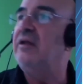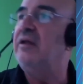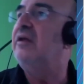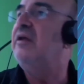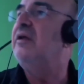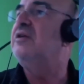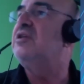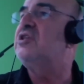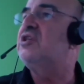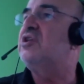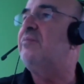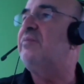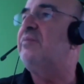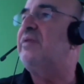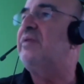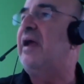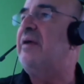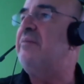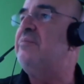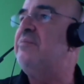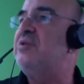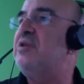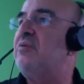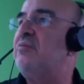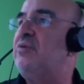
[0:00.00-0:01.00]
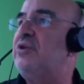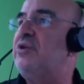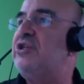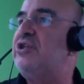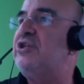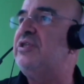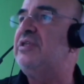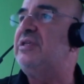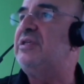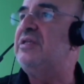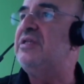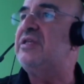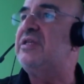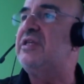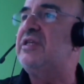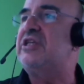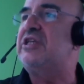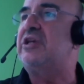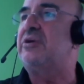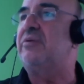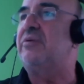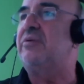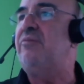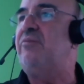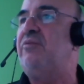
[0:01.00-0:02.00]
sometimes, which is
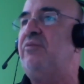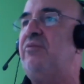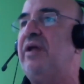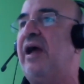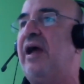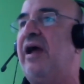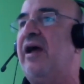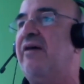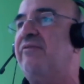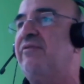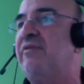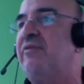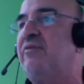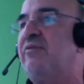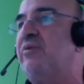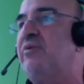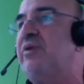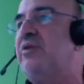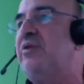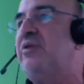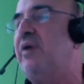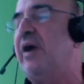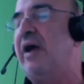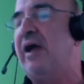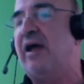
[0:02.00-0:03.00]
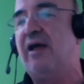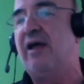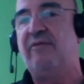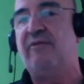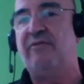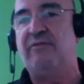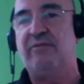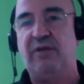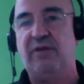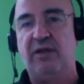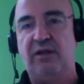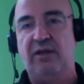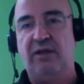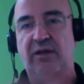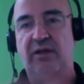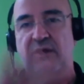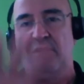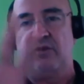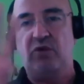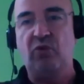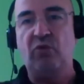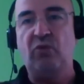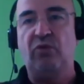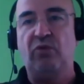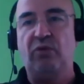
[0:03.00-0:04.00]
necessary, when you have
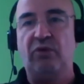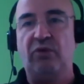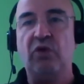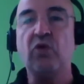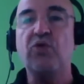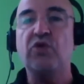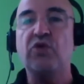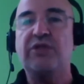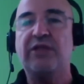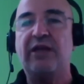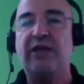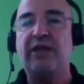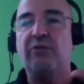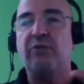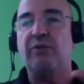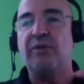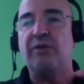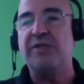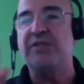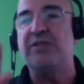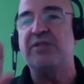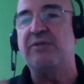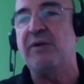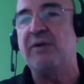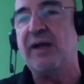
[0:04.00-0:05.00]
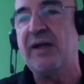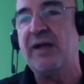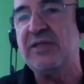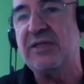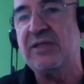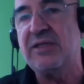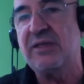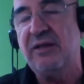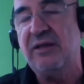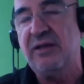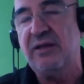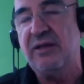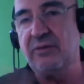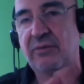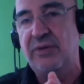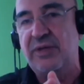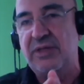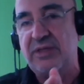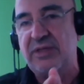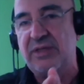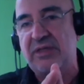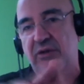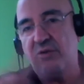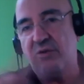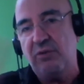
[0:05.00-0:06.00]
two no synchronized
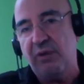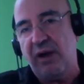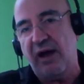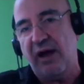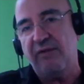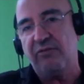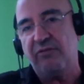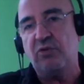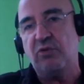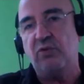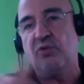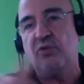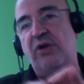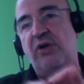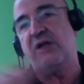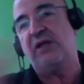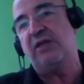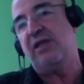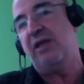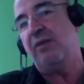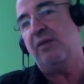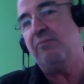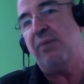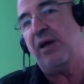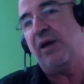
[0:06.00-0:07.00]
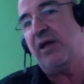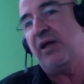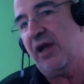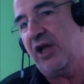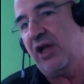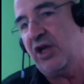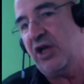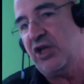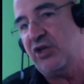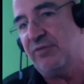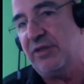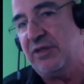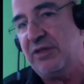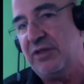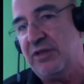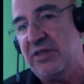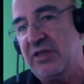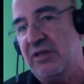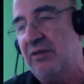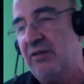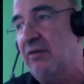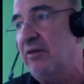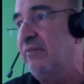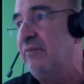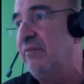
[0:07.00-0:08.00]
grids, you have to connect them by HVDC
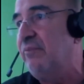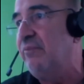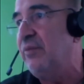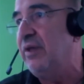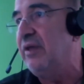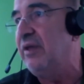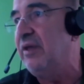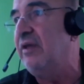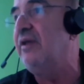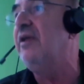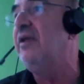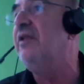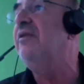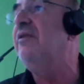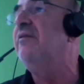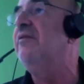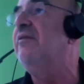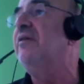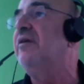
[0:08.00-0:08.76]
in